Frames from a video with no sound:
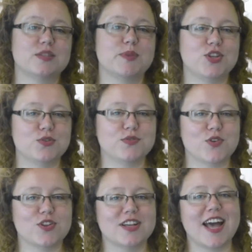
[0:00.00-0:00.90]
has been
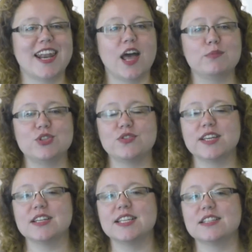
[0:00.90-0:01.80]
useful and helped you
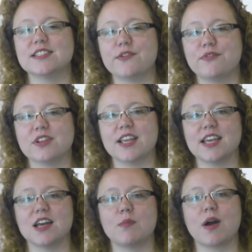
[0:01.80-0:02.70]
think a little
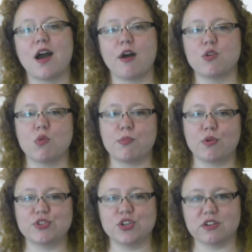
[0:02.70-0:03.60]
differently about how you
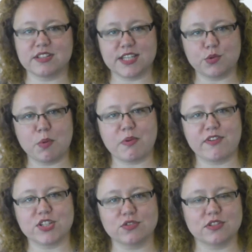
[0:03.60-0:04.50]
approach your continuing
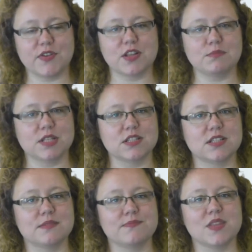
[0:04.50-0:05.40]
professional
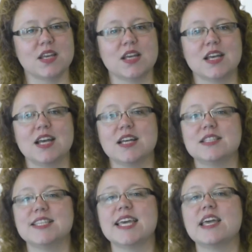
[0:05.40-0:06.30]
development.
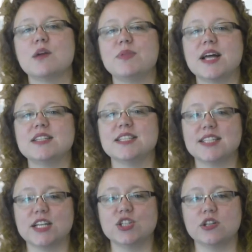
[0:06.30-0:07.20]
Taking a planned,
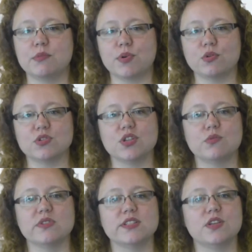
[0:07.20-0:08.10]
intentional approach
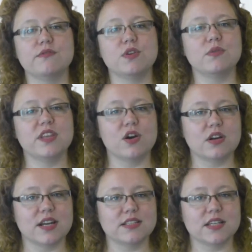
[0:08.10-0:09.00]
will serve you and the
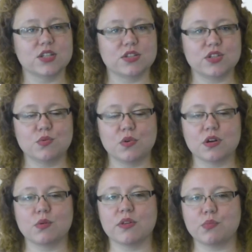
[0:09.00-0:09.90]
organisations you
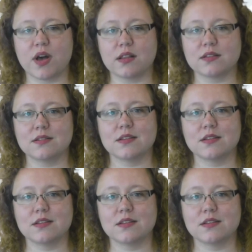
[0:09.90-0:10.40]
work with well.